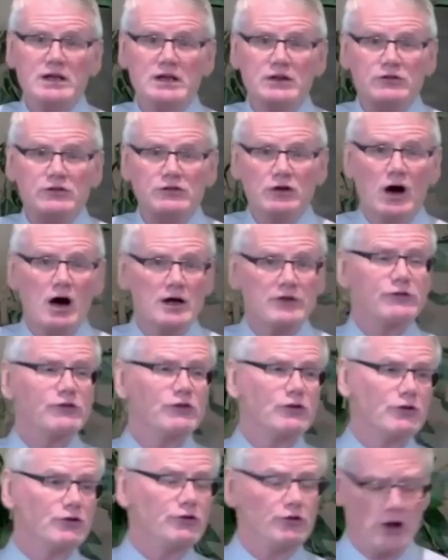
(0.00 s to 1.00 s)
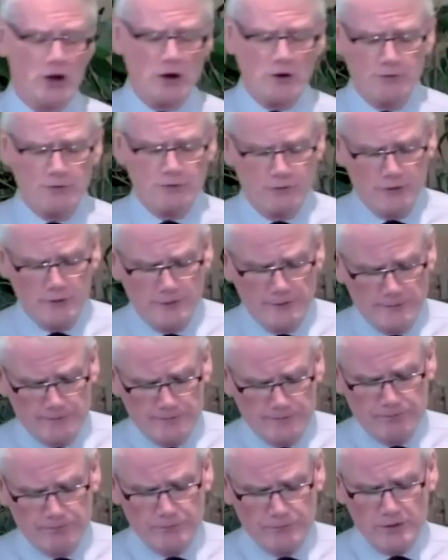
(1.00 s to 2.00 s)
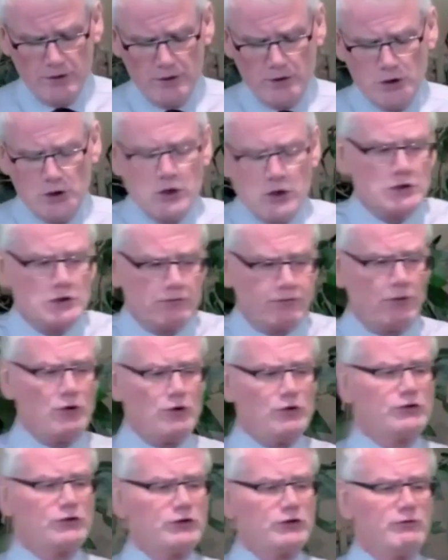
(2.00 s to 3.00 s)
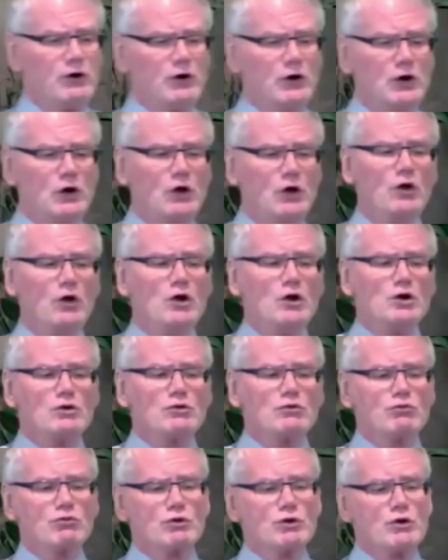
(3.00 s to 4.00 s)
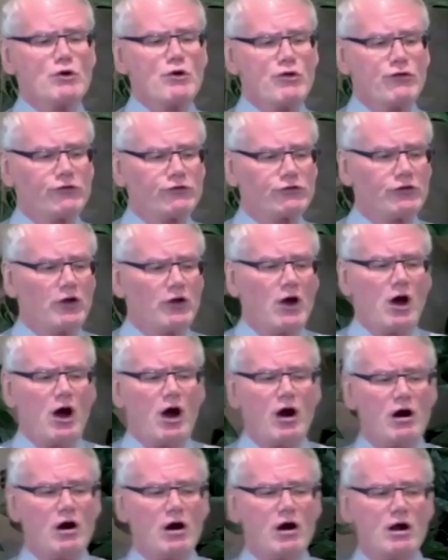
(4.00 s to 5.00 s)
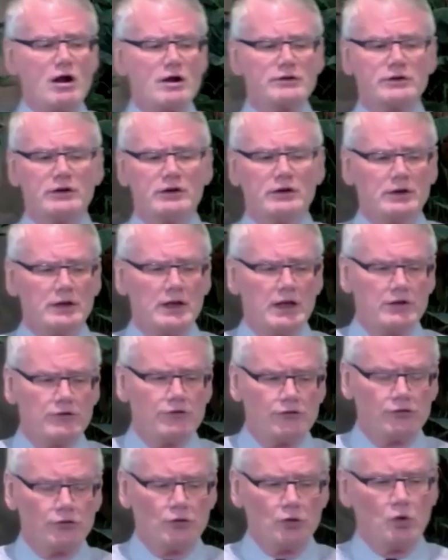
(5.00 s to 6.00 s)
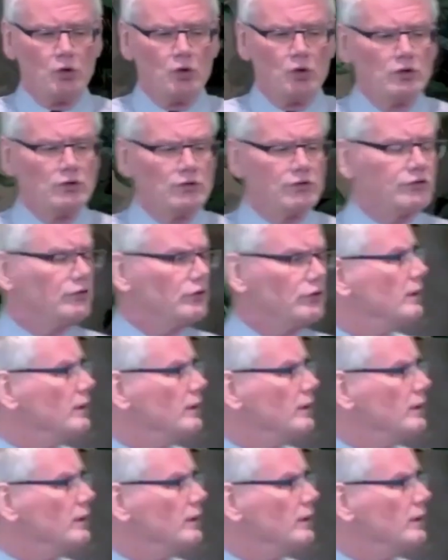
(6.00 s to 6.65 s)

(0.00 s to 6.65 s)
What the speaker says: these knots herself. First of all, Ruth's heart and soul,